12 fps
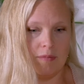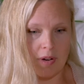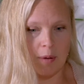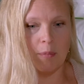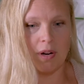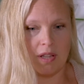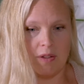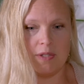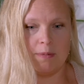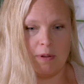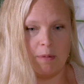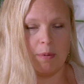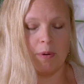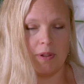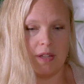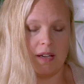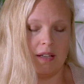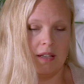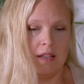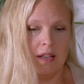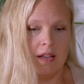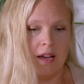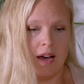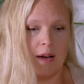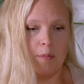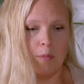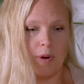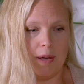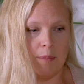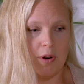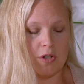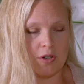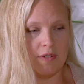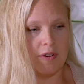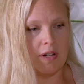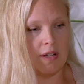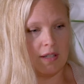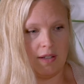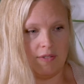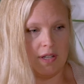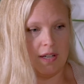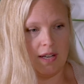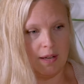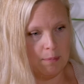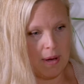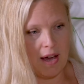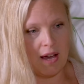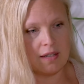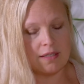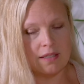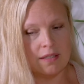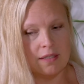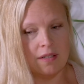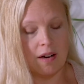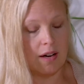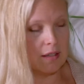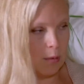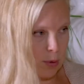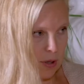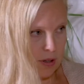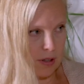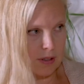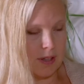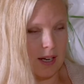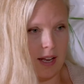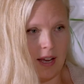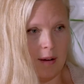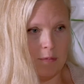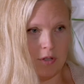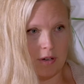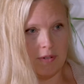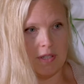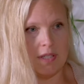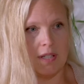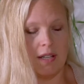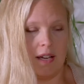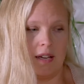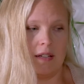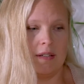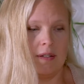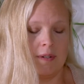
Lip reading: I'm one of those people that I'm way more driven on leaving an impact on the world than I am driven to